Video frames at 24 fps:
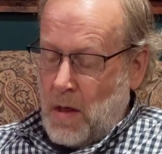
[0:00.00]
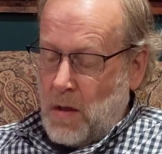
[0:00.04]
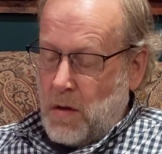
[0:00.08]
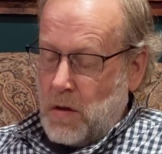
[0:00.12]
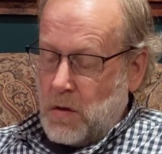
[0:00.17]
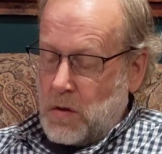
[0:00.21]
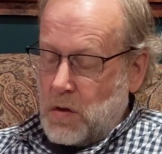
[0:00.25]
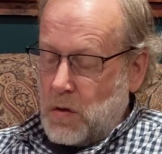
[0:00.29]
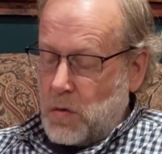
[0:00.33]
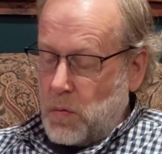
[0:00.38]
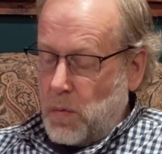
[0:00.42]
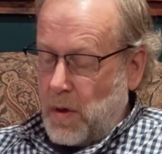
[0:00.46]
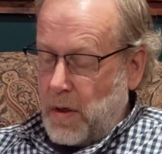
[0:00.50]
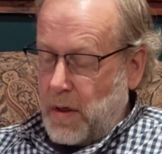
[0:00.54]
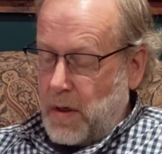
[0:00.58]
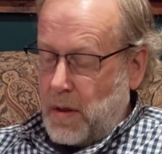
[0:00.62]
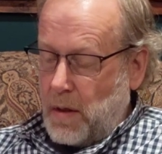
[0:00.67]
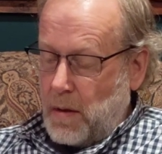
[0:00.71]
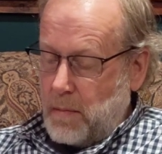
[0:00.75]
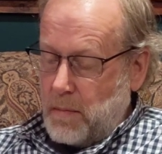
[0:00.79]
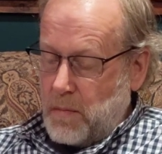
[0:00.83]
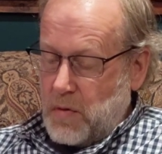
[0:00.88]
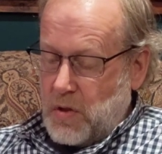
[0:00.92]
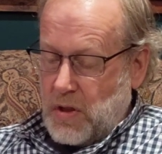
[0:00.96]
This is what
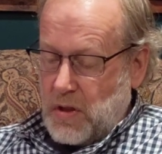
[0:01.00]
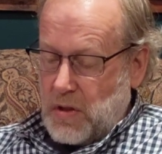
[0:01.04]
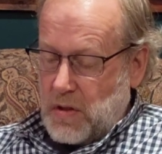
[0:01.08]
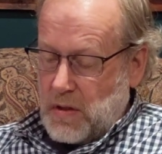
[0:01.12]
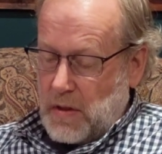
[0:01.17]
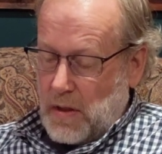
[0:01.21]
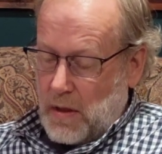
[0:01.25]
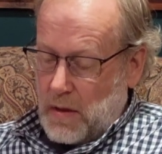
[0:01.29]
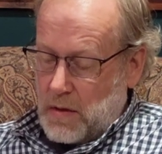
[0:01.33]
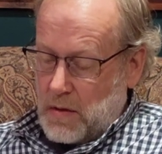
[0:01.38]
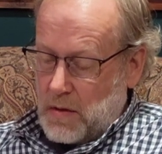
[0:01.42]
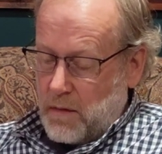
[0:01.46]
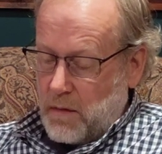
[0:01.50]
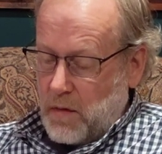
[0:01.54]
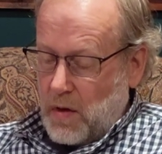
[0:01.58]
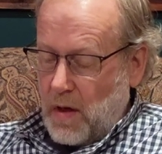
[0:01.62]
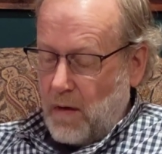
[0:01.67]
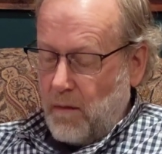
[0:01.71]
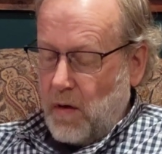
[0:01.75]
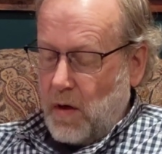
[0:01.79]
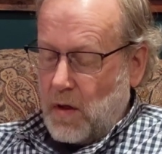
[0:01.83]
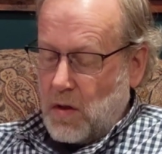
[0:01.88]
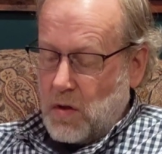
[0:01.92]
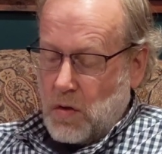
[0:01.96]
comes, he says, of
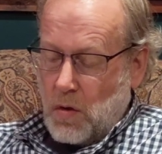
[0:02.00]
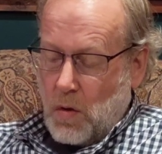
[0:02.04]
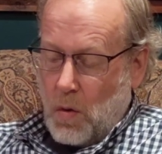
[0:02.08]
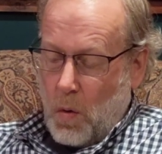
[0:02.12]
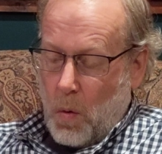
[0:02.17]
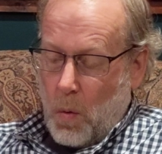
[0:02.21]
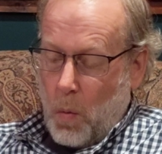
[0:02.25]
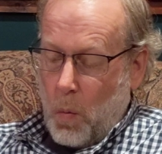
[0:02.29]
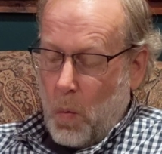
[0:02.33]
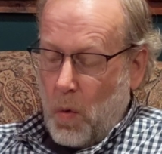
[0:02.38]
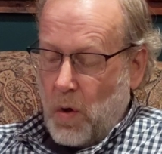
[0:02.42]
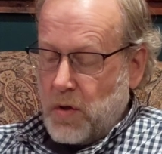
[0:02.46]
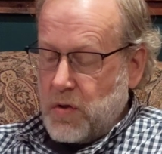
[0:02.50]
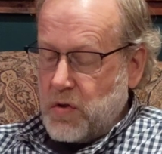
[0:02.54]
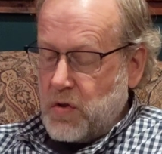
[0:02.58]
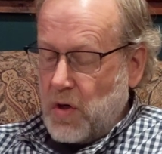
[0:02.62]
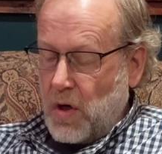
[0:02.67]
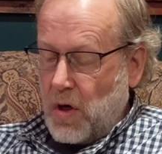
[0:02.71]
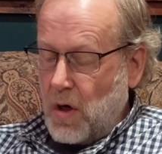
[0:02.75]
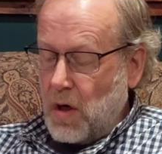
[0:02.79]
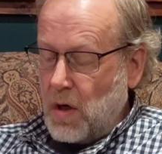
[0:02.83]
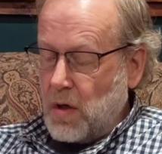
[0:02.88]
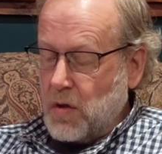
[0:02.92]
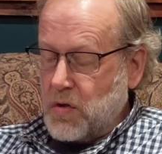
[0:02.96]
giving one's
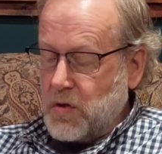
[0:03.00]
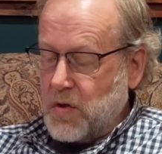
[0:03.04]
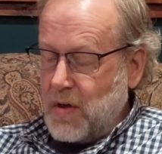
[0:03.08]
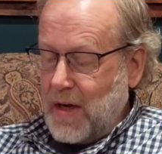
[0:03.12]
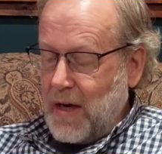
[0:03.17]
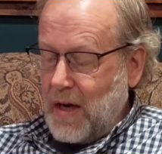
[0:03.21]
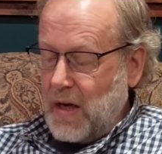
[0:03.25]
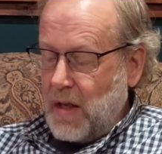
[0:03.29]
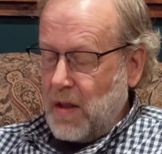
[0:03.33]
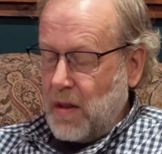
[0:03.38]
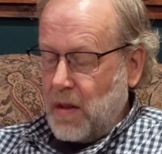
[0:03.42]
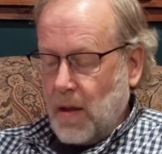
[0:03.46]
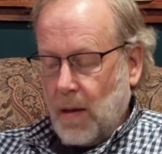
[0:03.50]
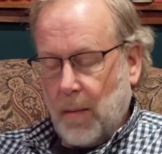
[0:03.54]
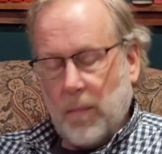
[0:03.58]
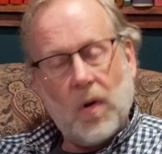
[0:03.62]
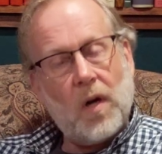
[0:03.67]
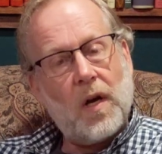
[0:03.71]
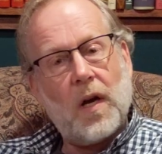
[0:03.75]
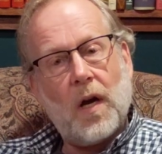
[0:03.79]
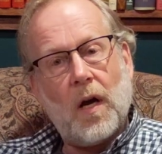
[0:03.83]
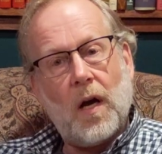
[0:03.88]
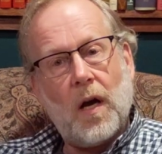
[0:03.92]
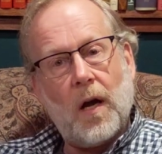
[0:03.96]
heart to anything
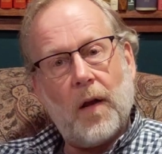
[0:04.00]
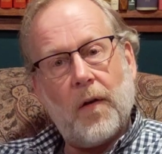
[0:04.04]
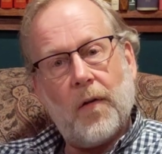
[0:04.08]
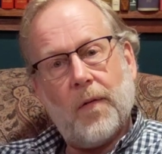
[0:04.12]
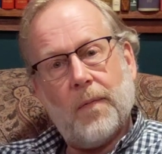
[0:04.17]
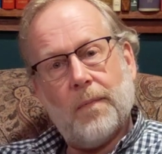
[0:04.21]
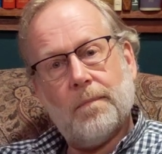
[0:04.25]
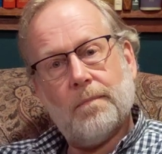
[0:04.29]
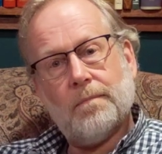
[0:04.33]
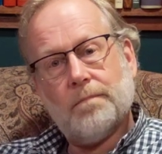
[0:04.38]
but God.